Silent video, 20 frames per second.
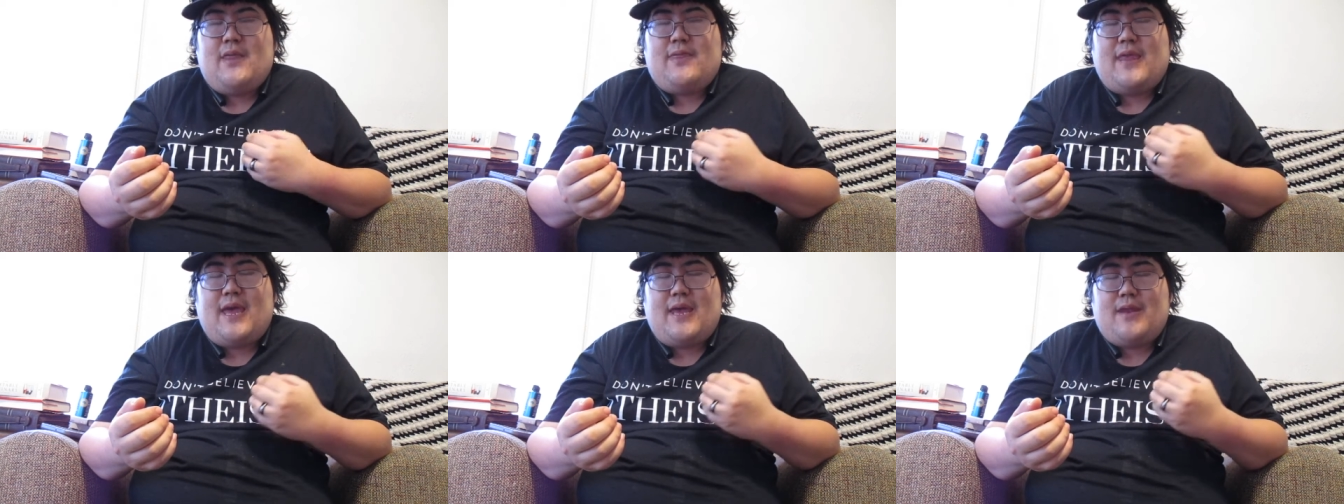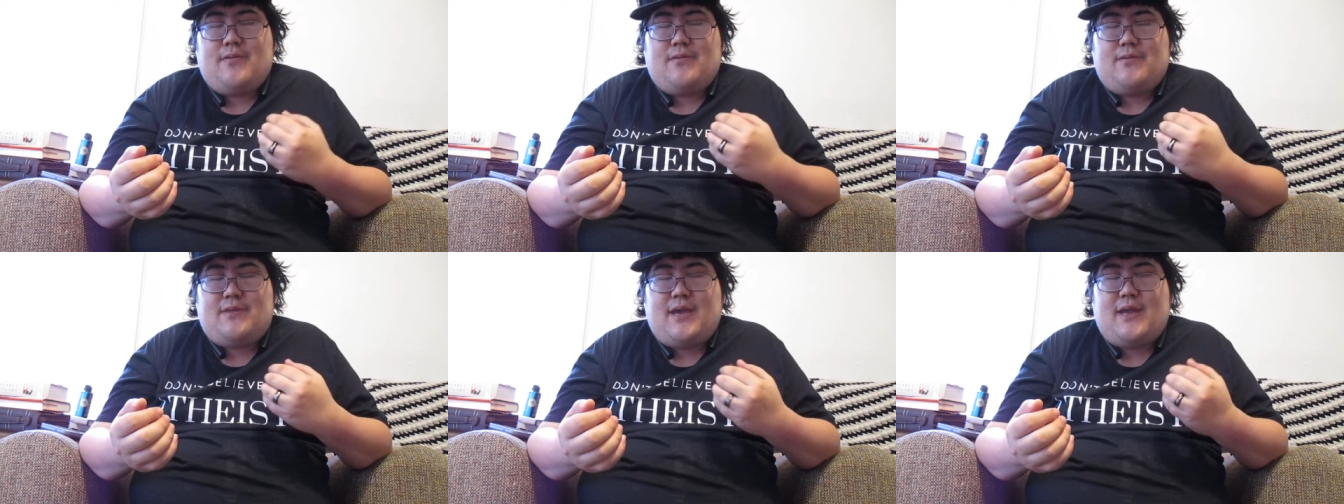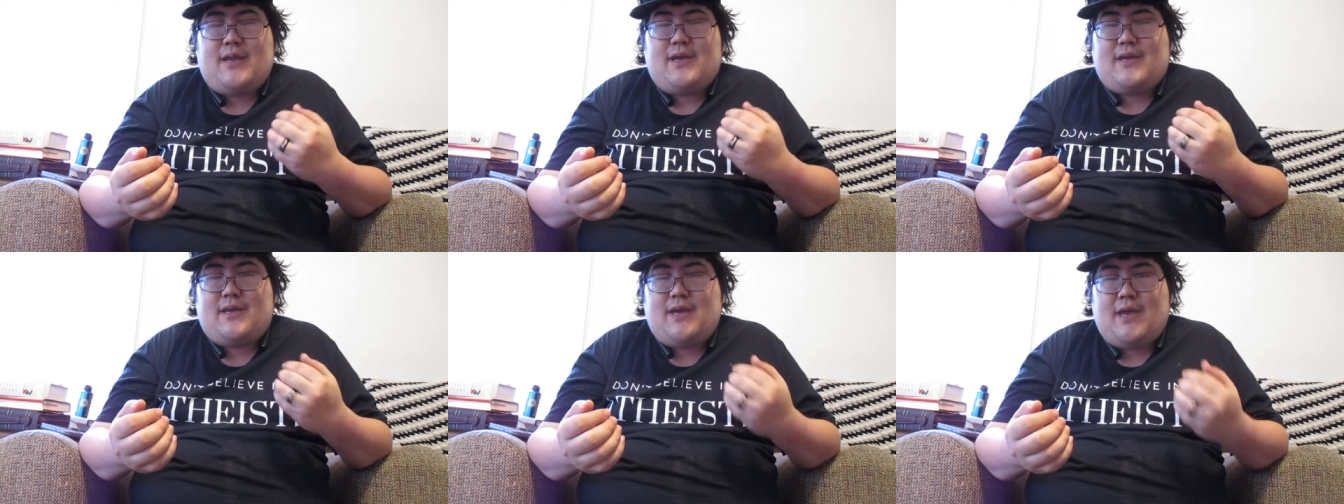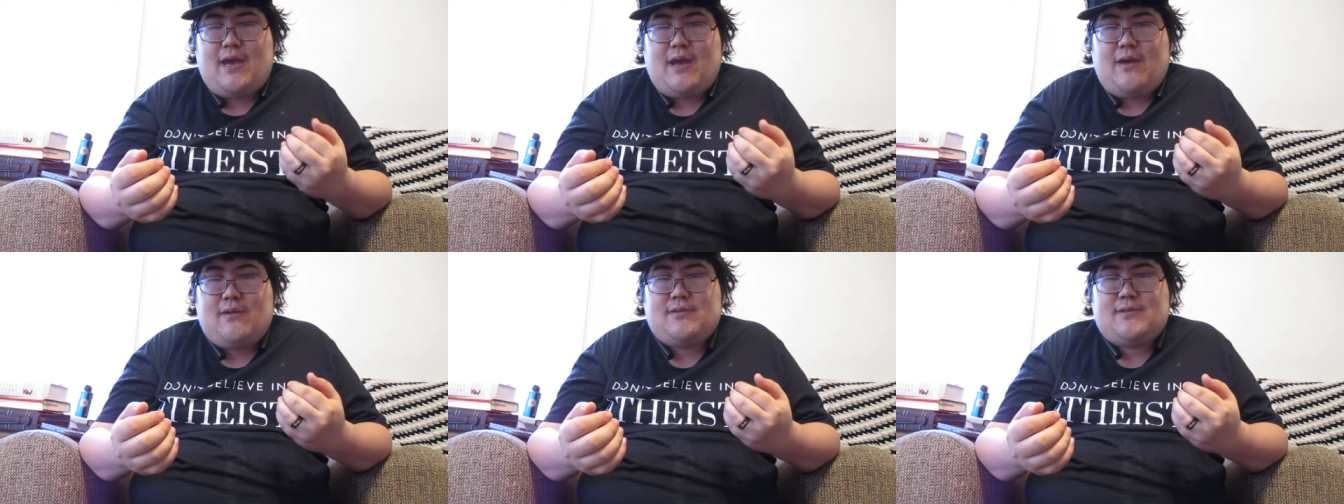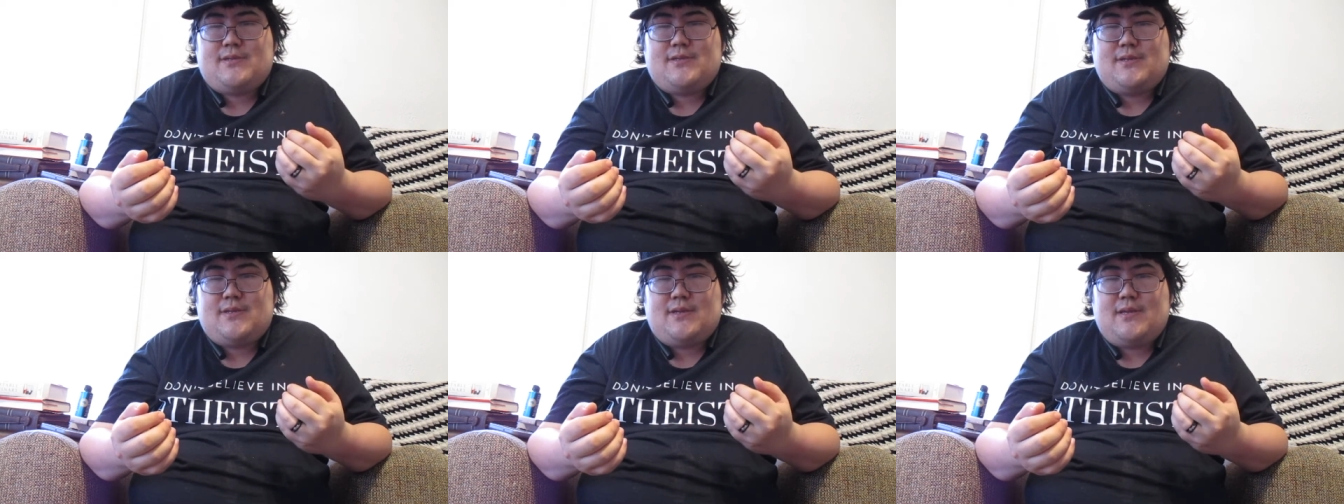that nouthetic
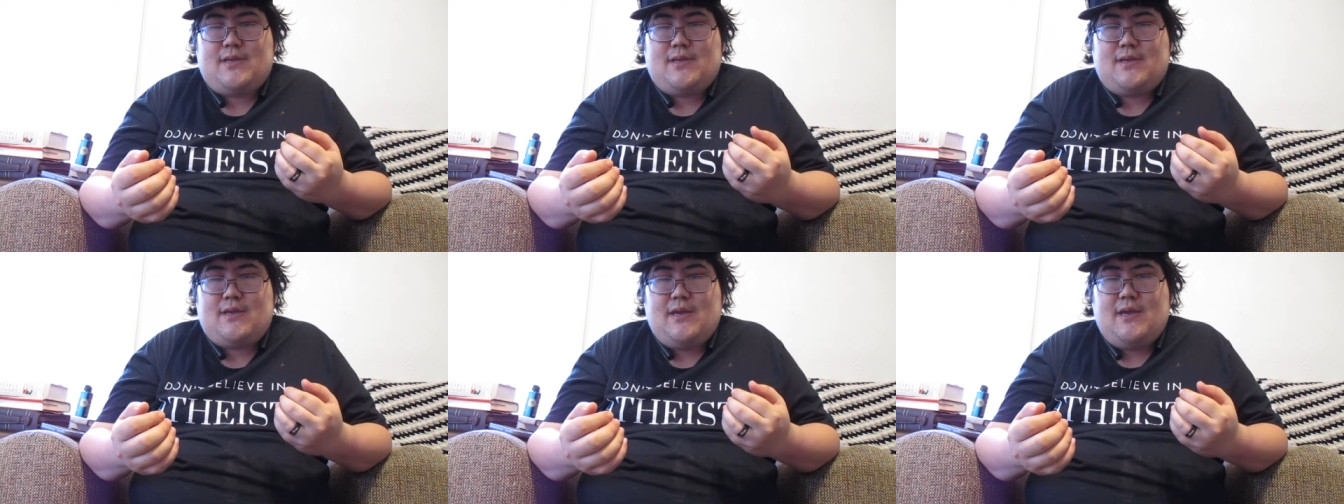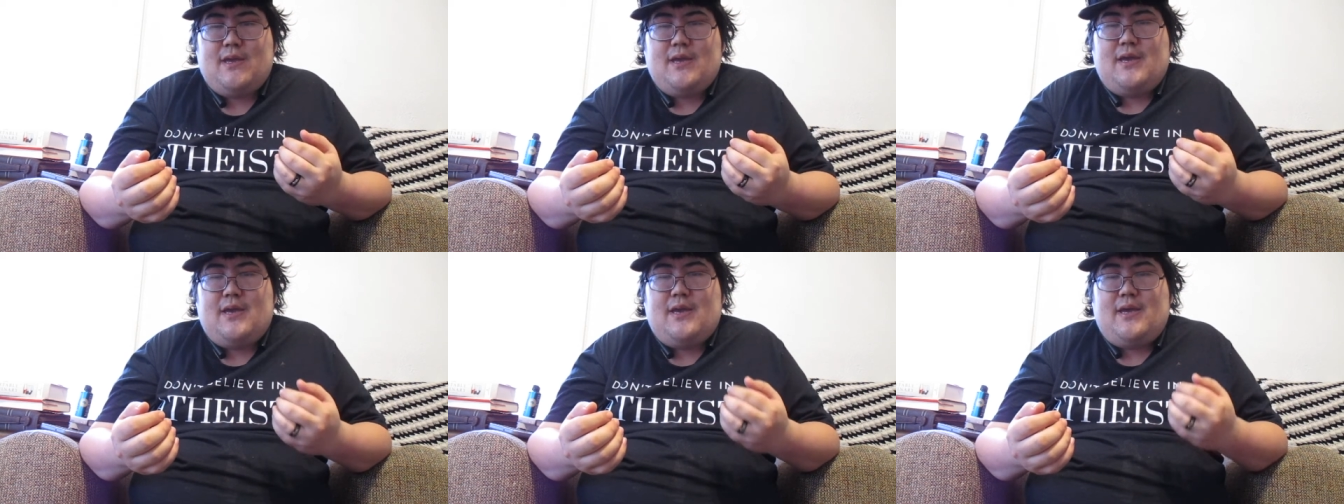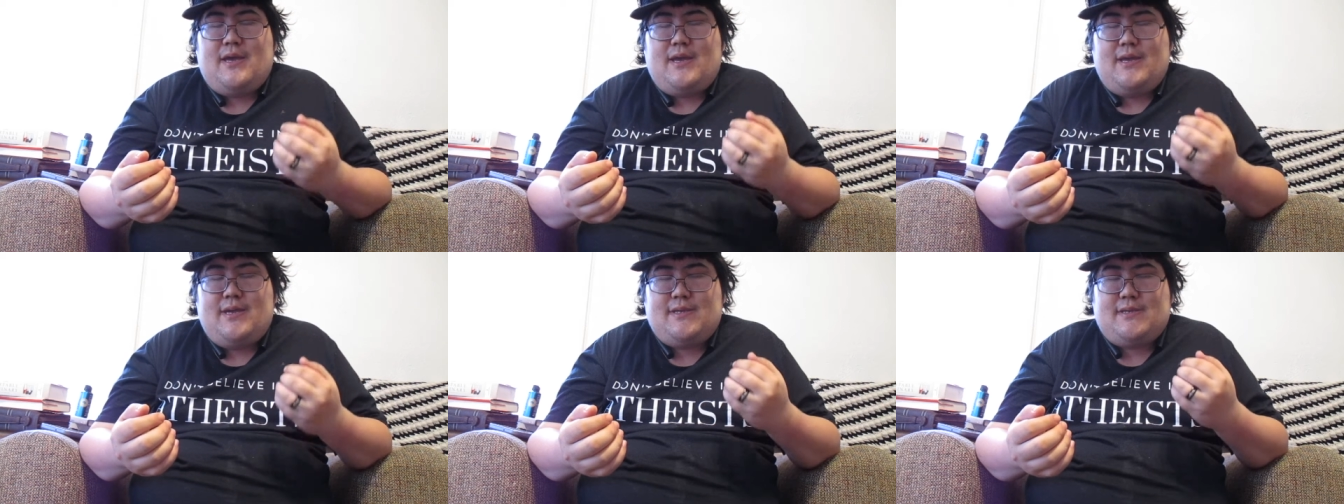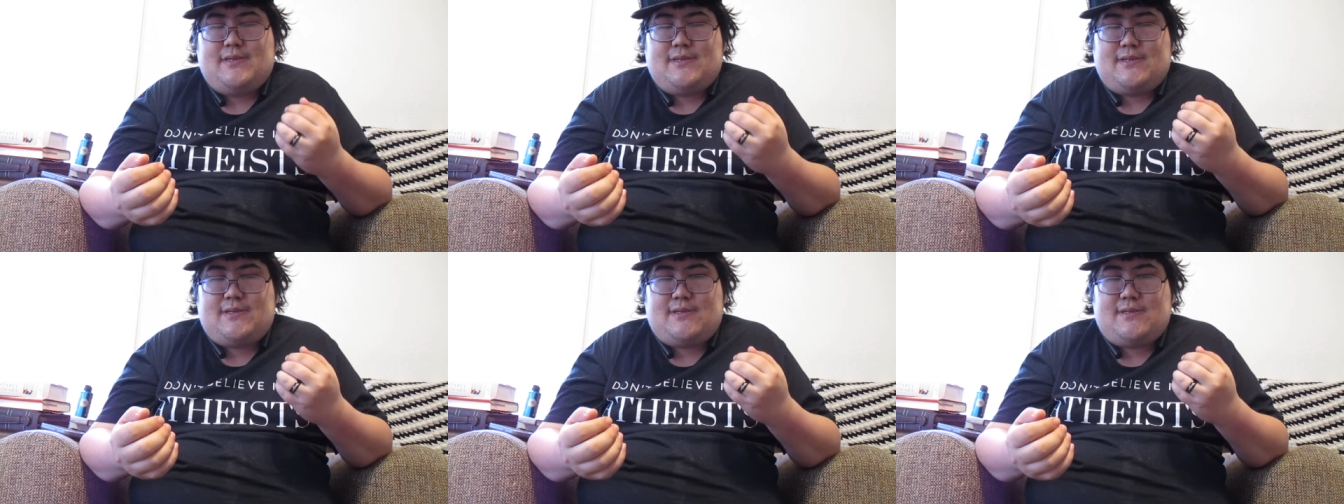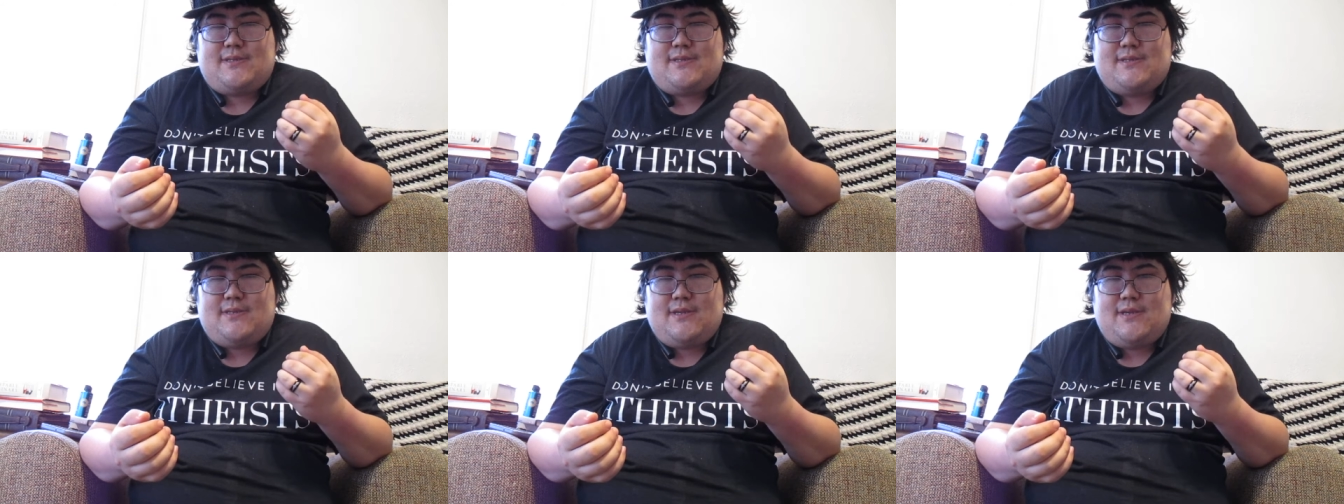counseling
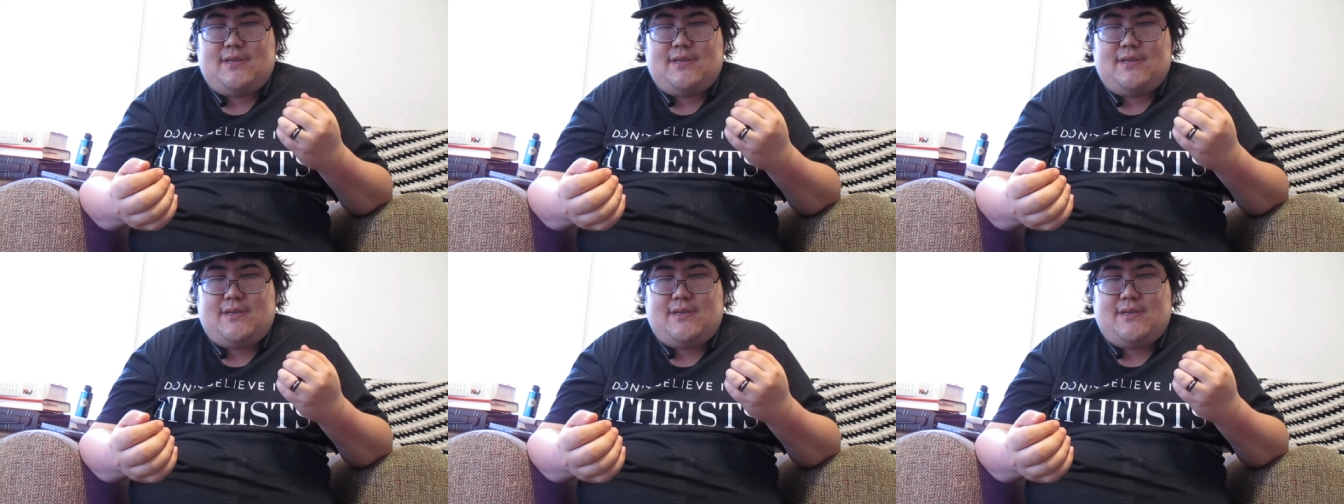is